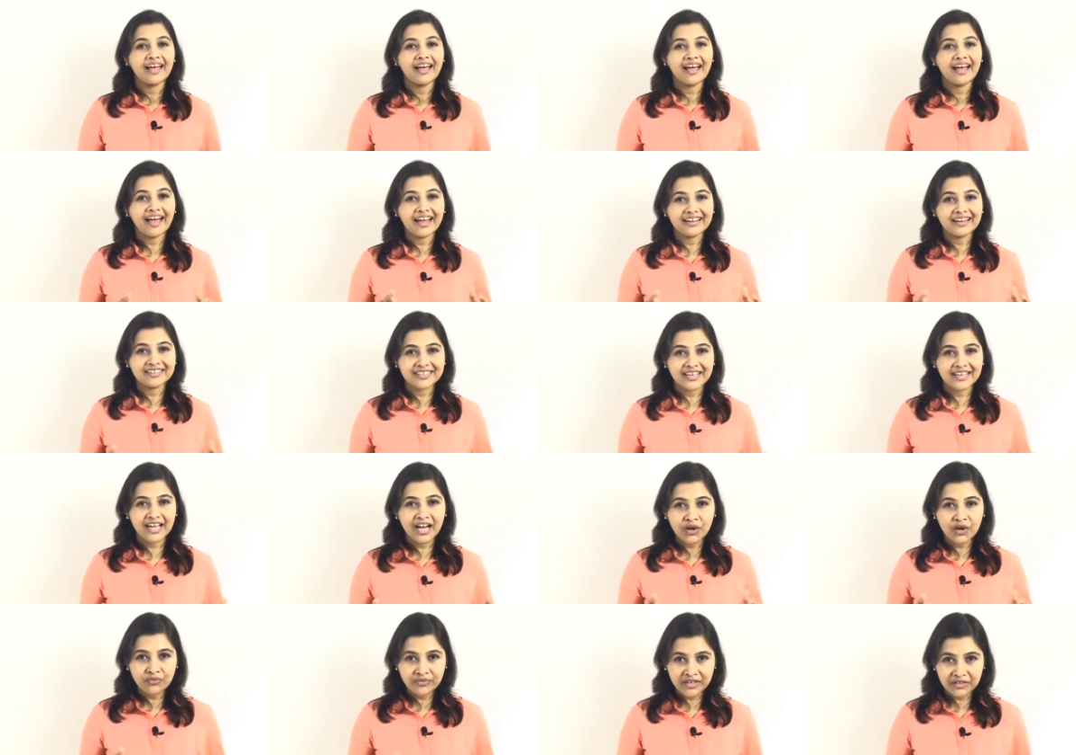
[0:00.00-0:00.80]
And
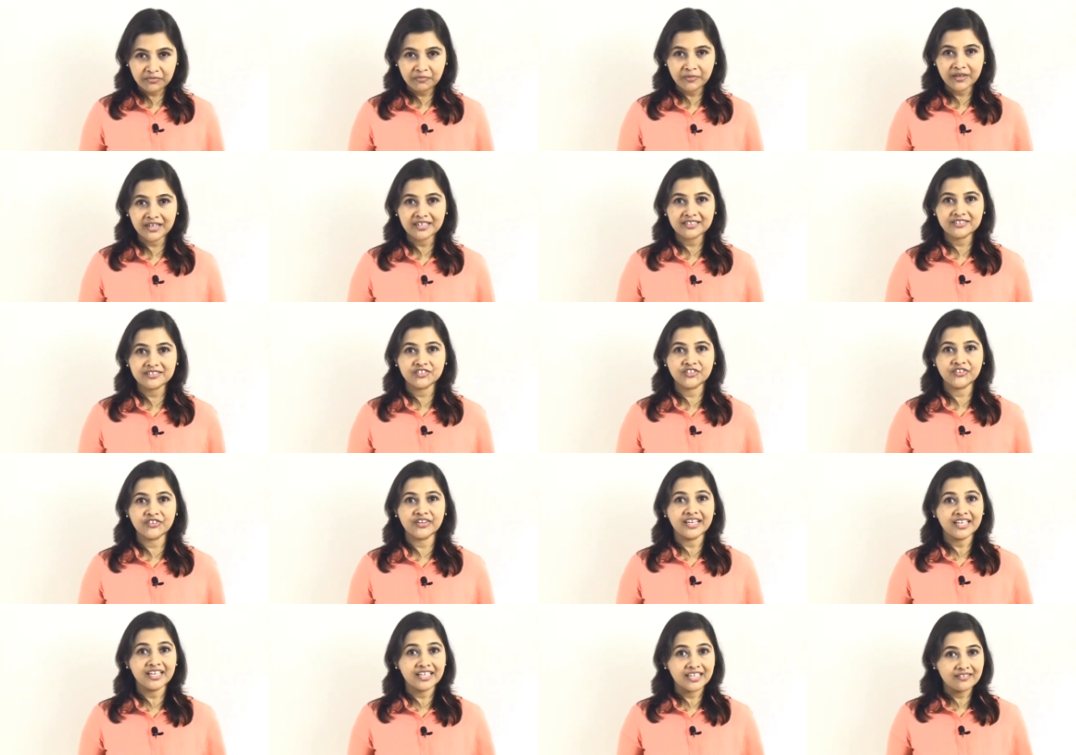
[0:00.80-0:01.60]
now in part
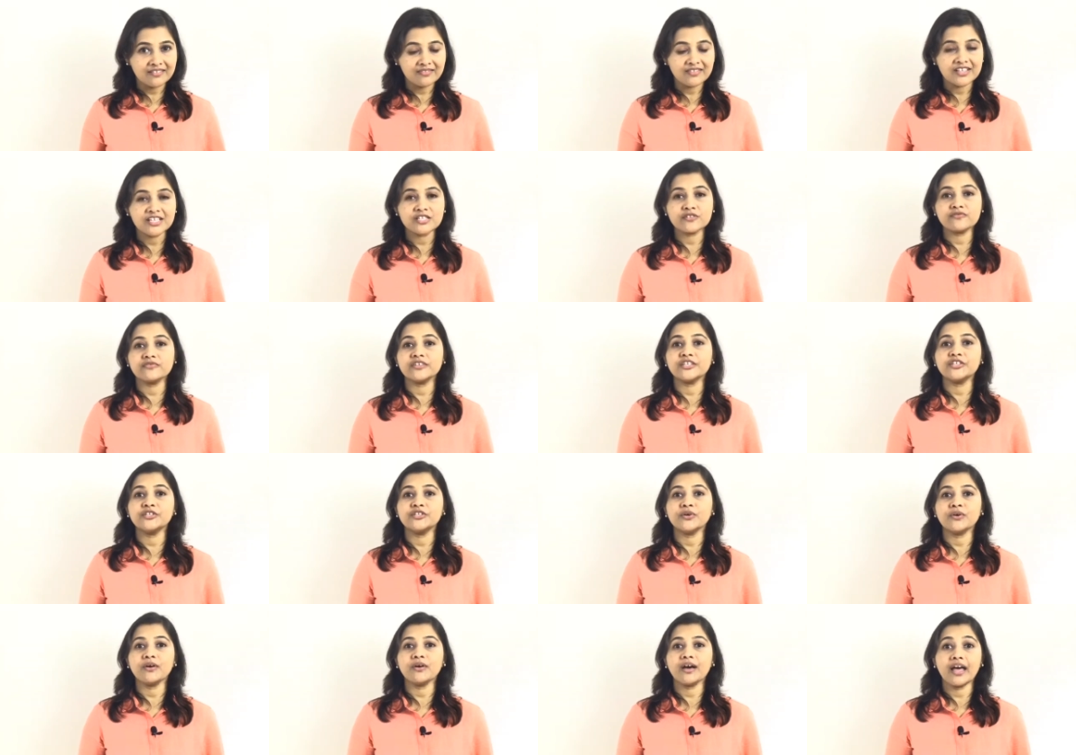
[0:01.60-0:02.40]
3, in this
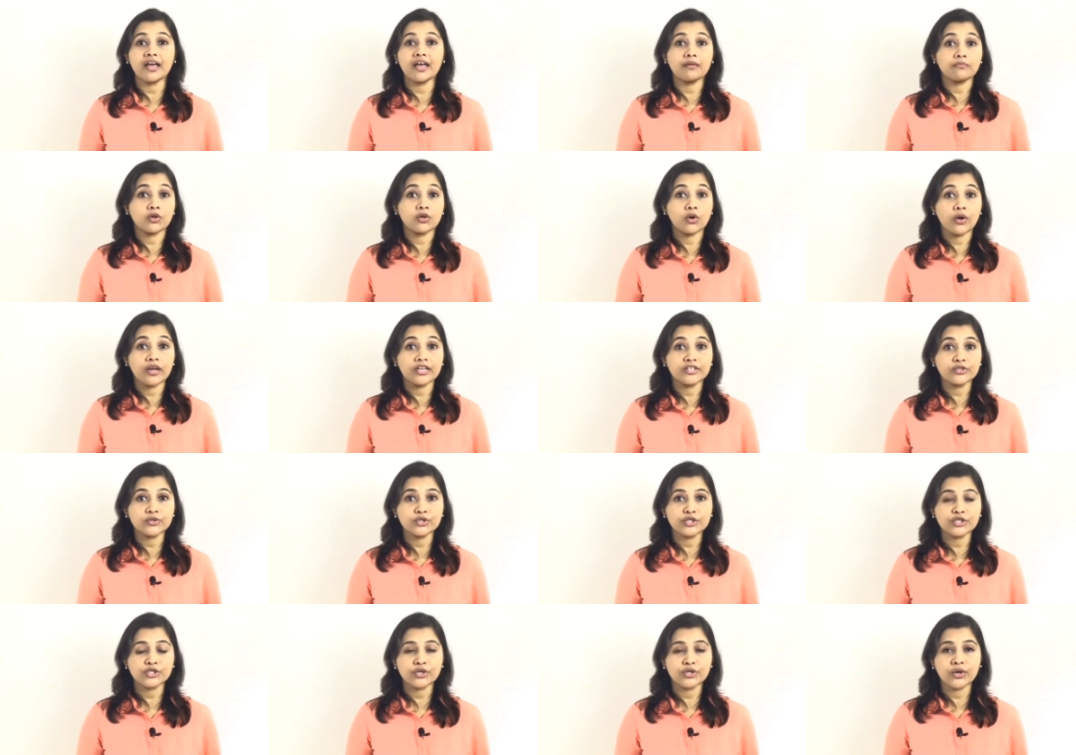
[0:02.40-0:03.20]
video I am going to
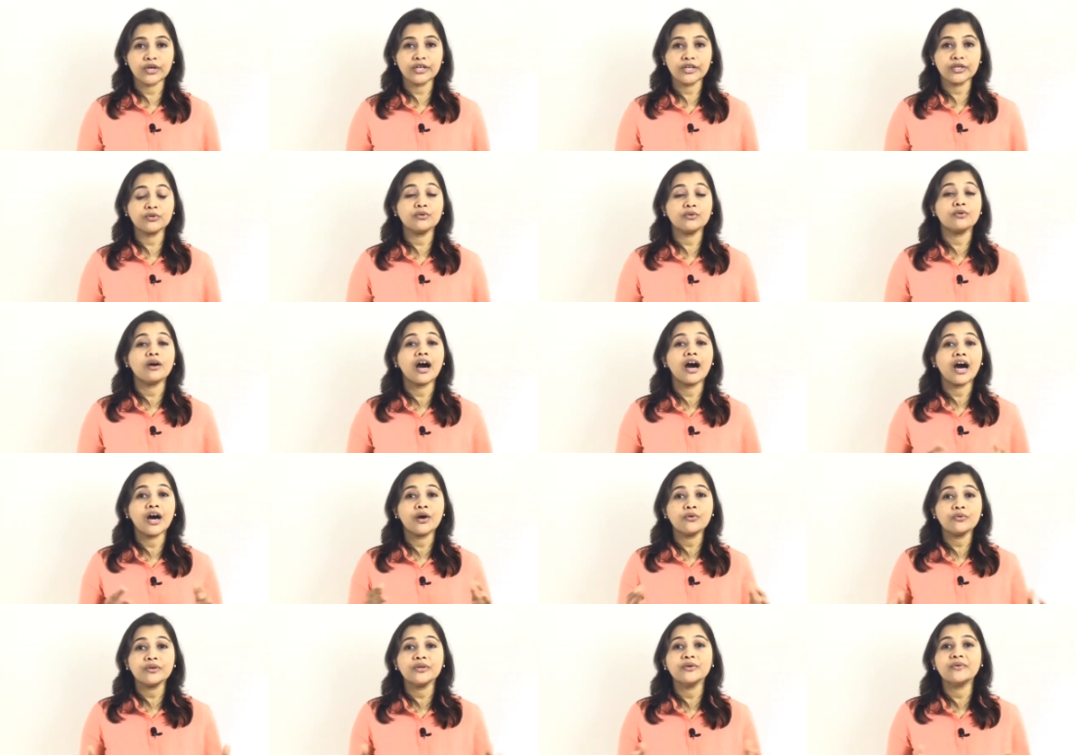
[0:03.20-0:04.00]
show you
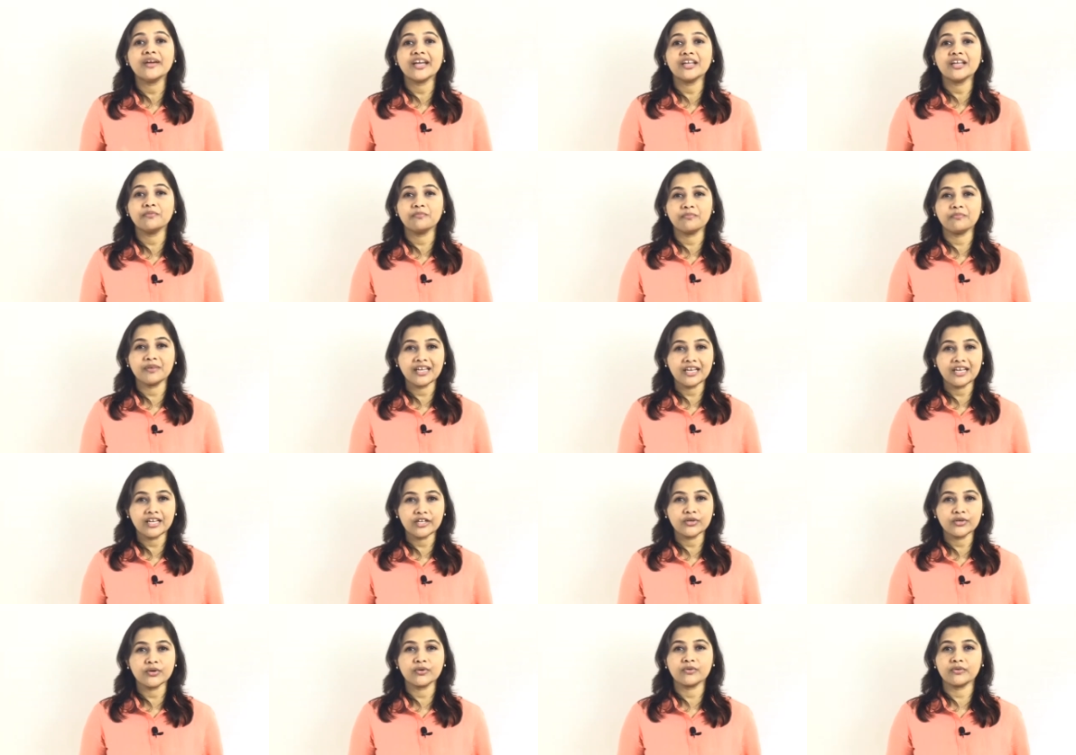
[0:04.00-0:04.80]
how you can build
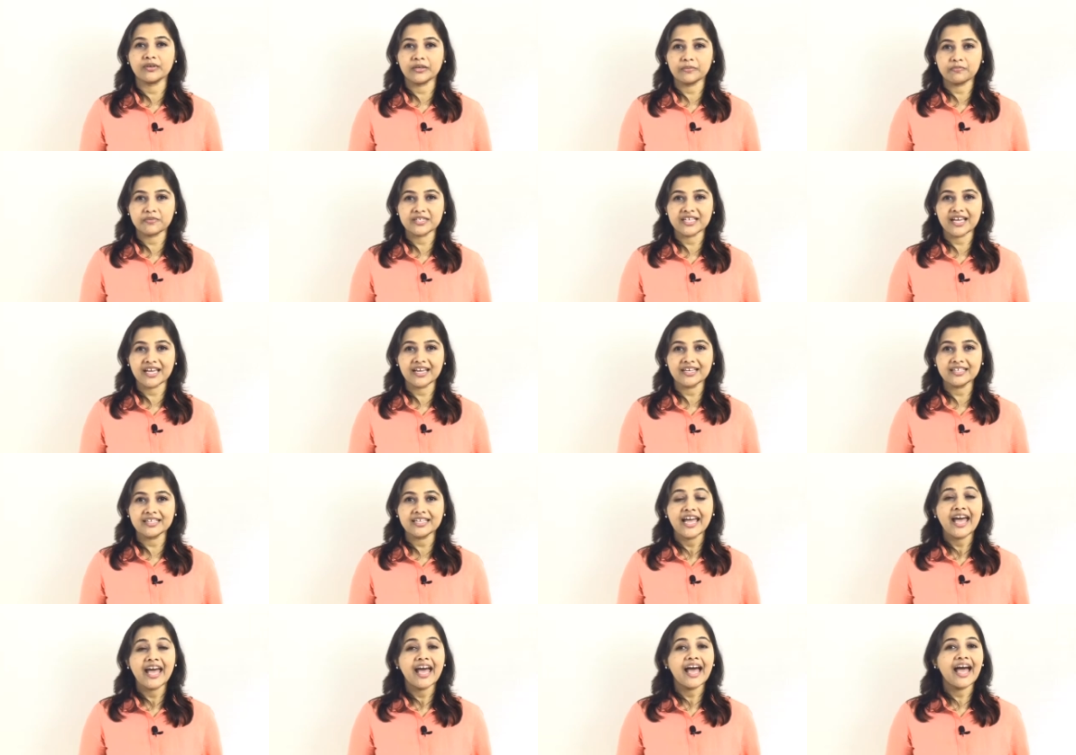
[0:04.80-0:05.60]
your website
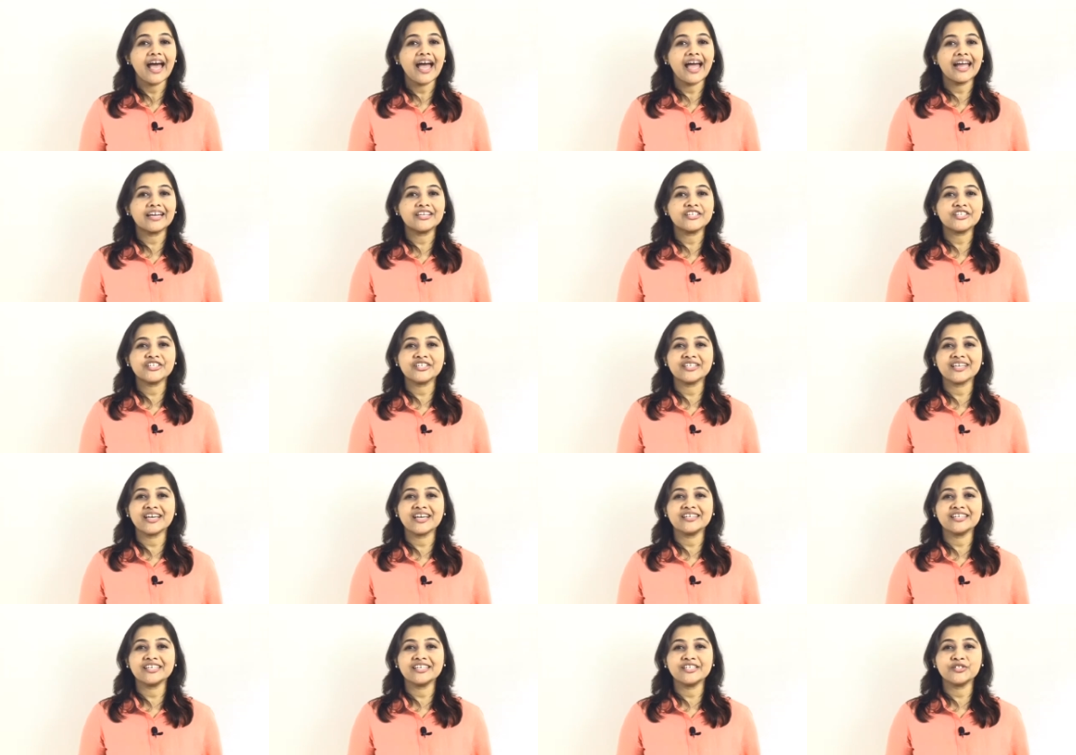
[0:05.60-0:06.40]
and
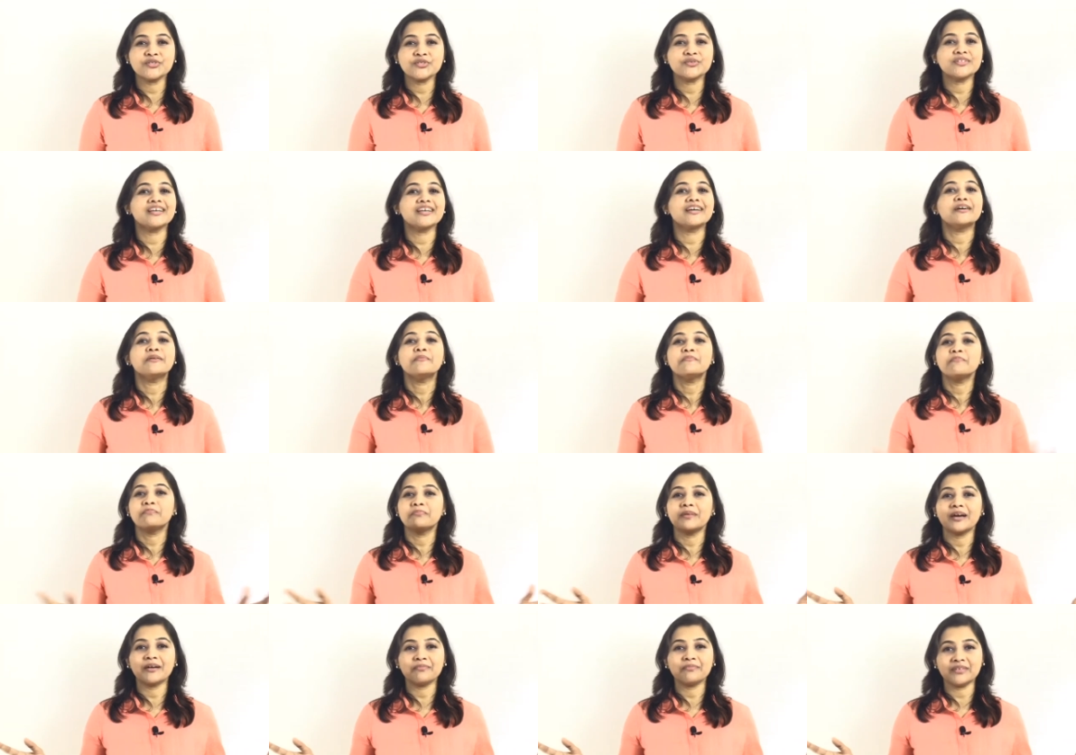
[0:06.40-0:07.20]
share it to the
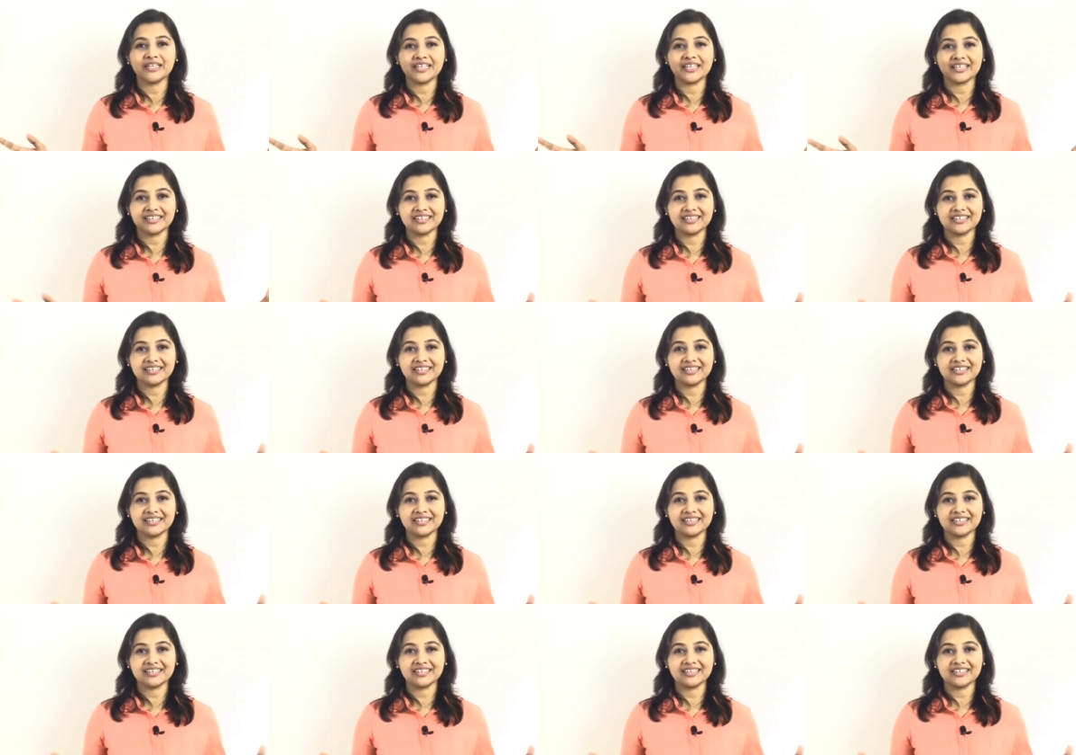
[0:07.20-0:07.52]
public.